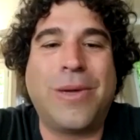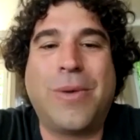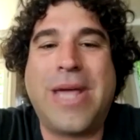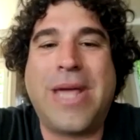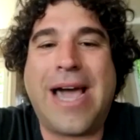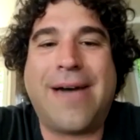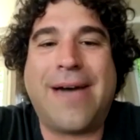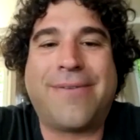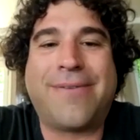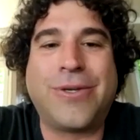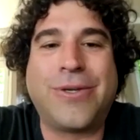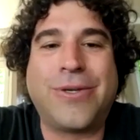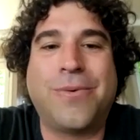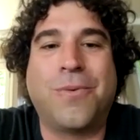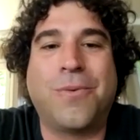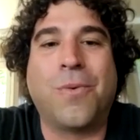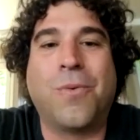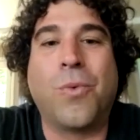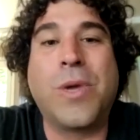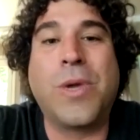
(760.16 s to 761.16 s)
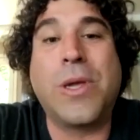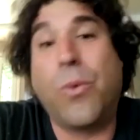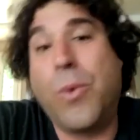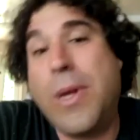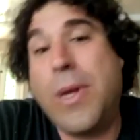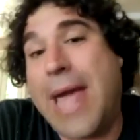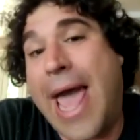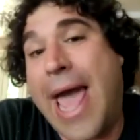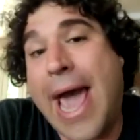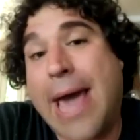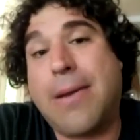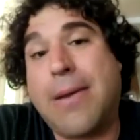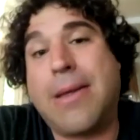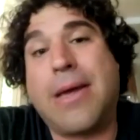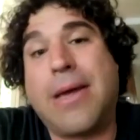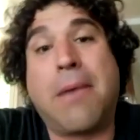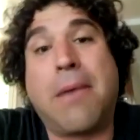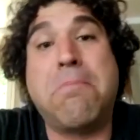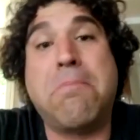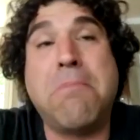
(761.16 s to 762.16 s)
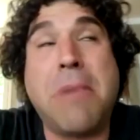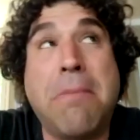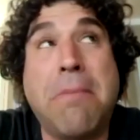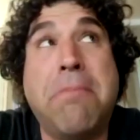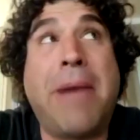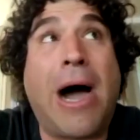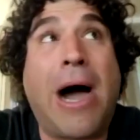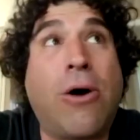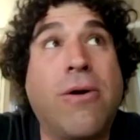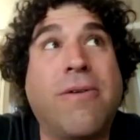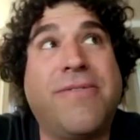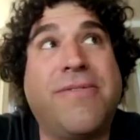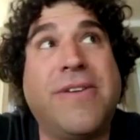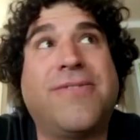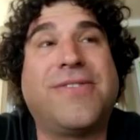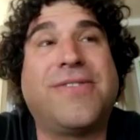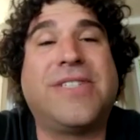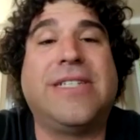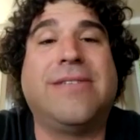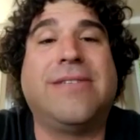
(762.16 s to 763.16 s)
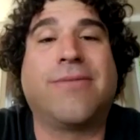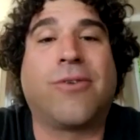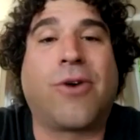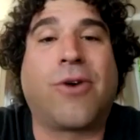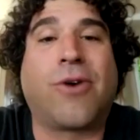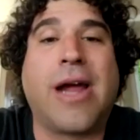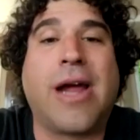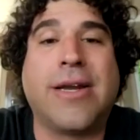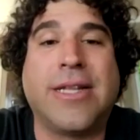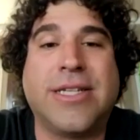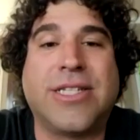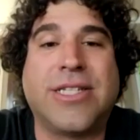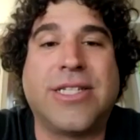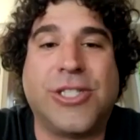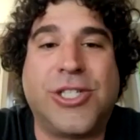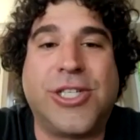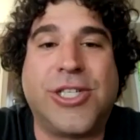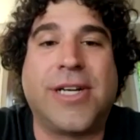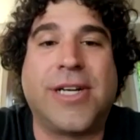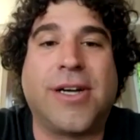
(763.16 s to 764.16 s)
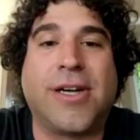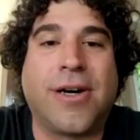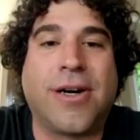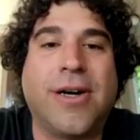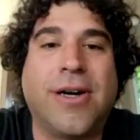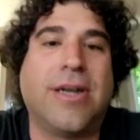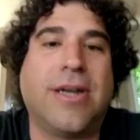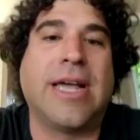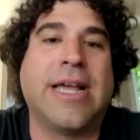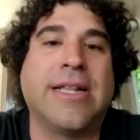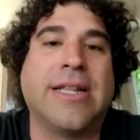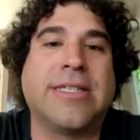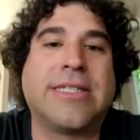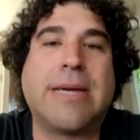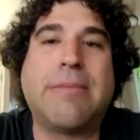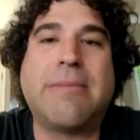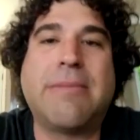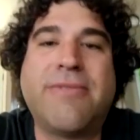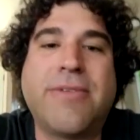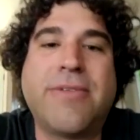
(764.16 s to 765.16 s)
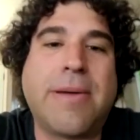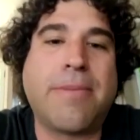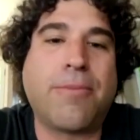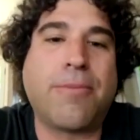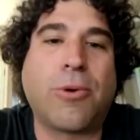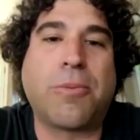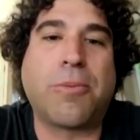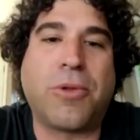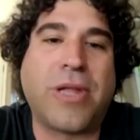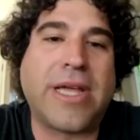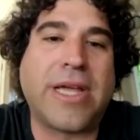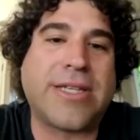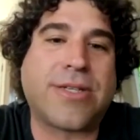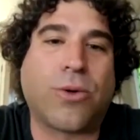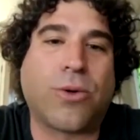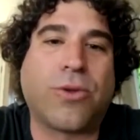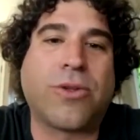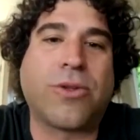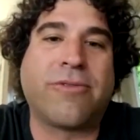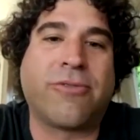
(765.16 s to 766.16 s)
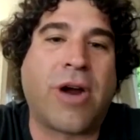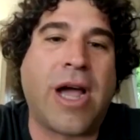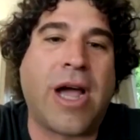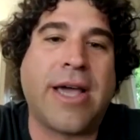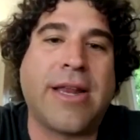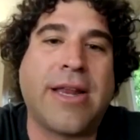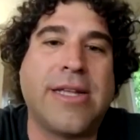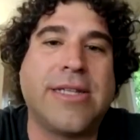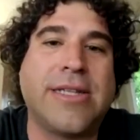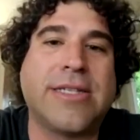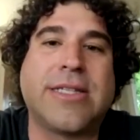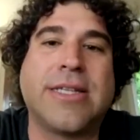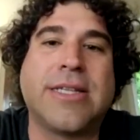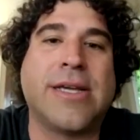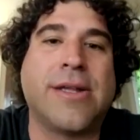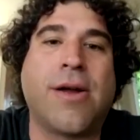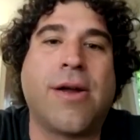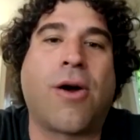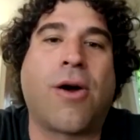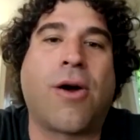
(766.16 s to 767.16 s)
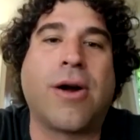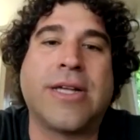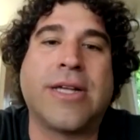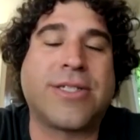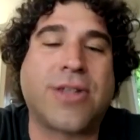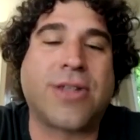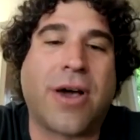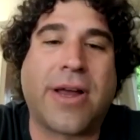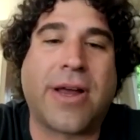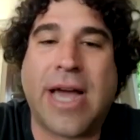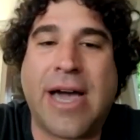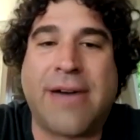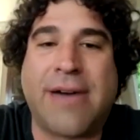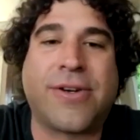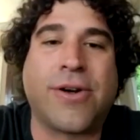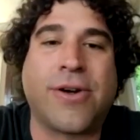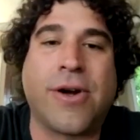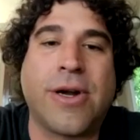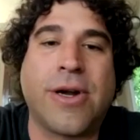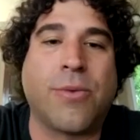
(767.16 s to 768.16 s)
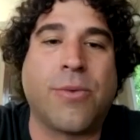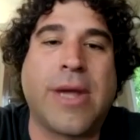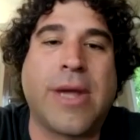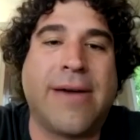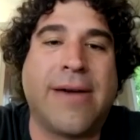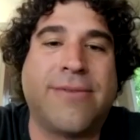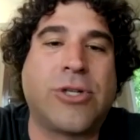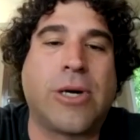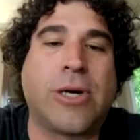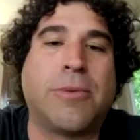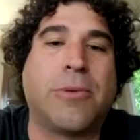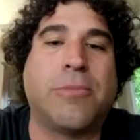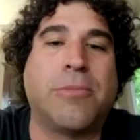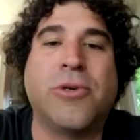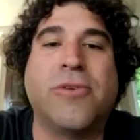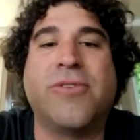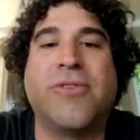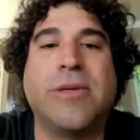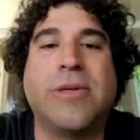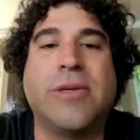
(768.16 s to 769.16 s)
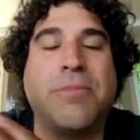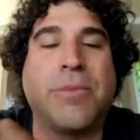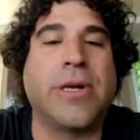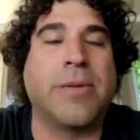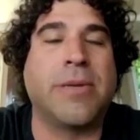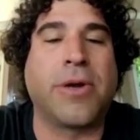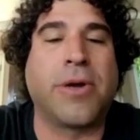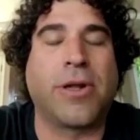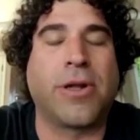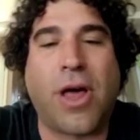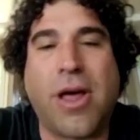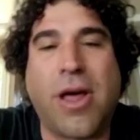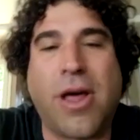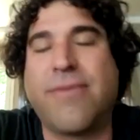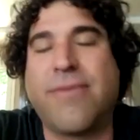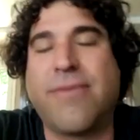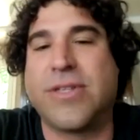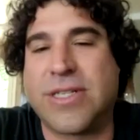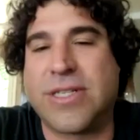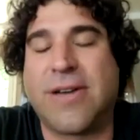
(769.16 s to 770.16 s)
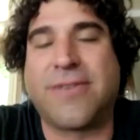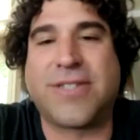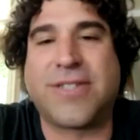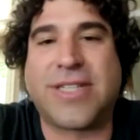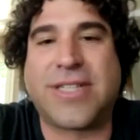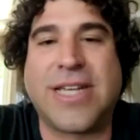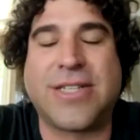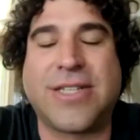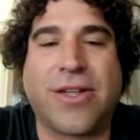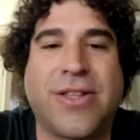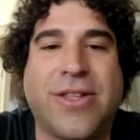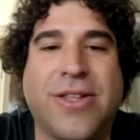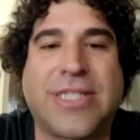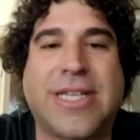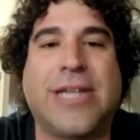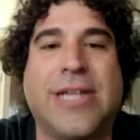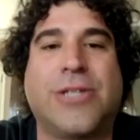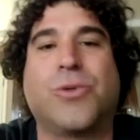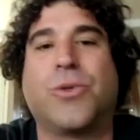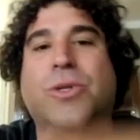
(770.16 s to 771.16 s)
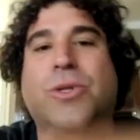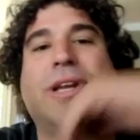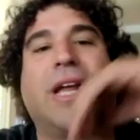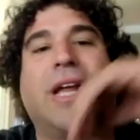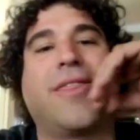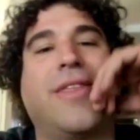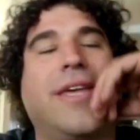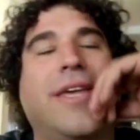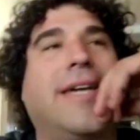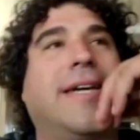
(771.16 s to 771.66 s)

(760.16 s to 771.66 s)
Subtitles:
have to, we add about 15 varieties each year. And some of them replace older varieties that aren't as sought after and we have trouble moving, but a lot of the stuff stays on the schedule. And I think